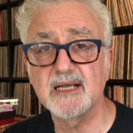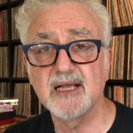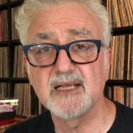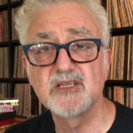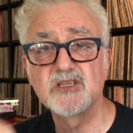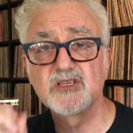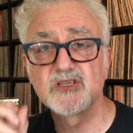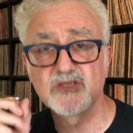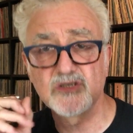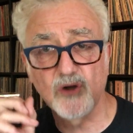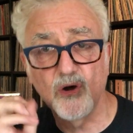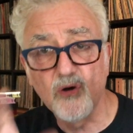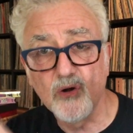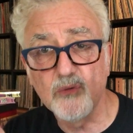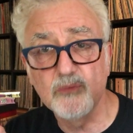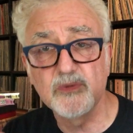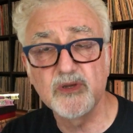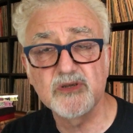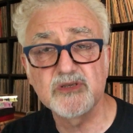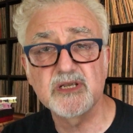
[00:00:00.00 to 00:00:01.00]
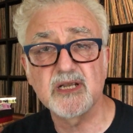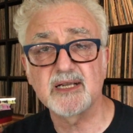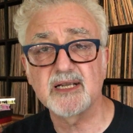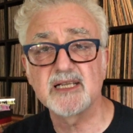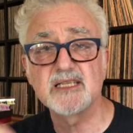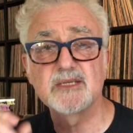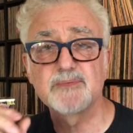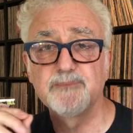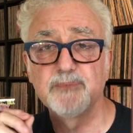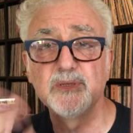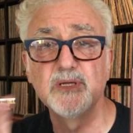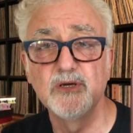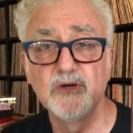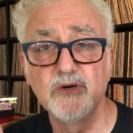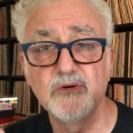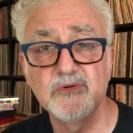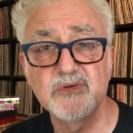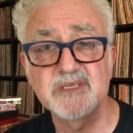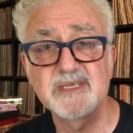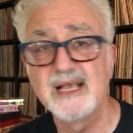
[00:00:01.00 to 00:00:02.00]
It's soul music. It's
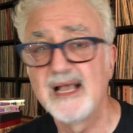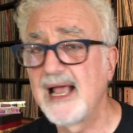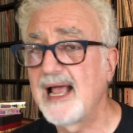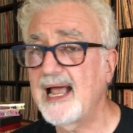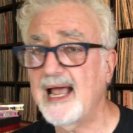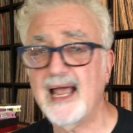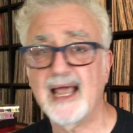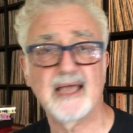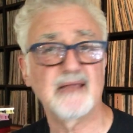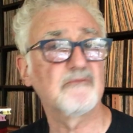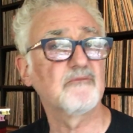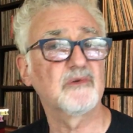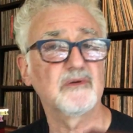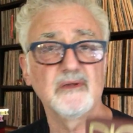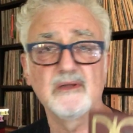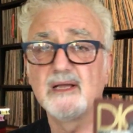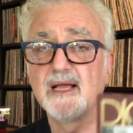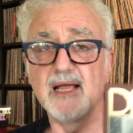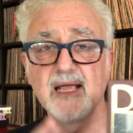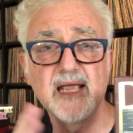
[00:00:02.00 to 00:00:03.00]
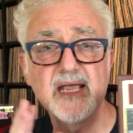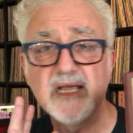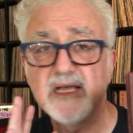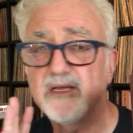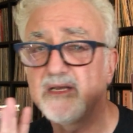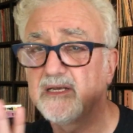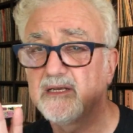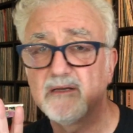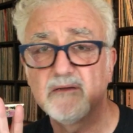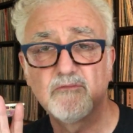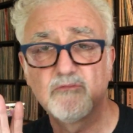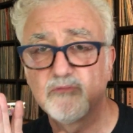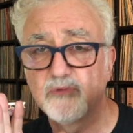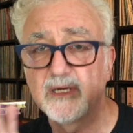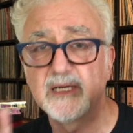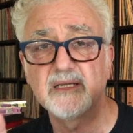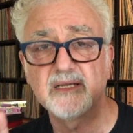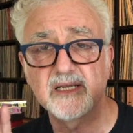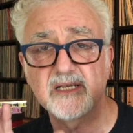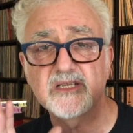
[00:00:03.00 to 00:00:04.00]
blues. And he
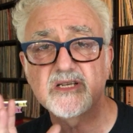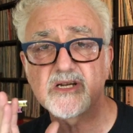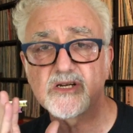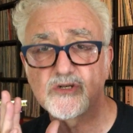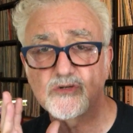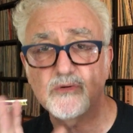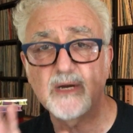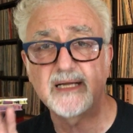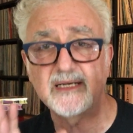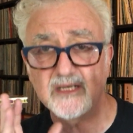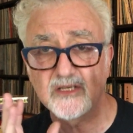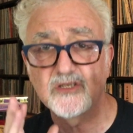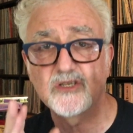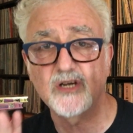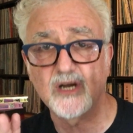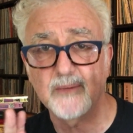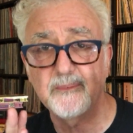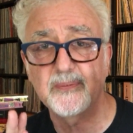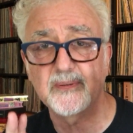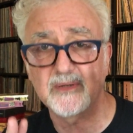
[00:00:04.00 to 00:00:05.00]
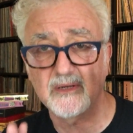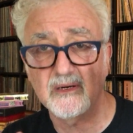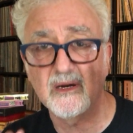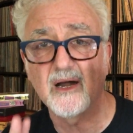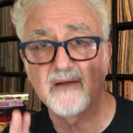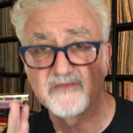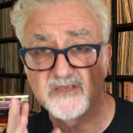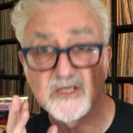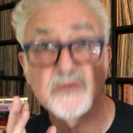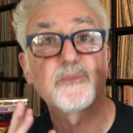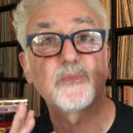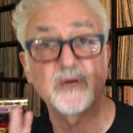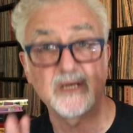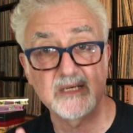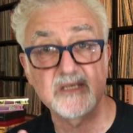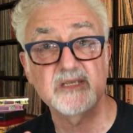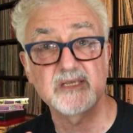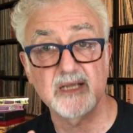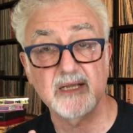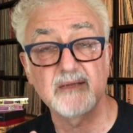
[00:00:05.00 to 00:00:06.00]
really is a great interpreter of
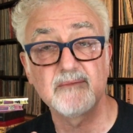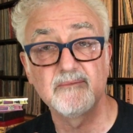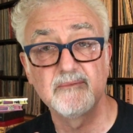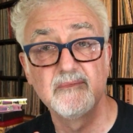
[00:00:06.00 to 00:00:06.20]
Springsteen.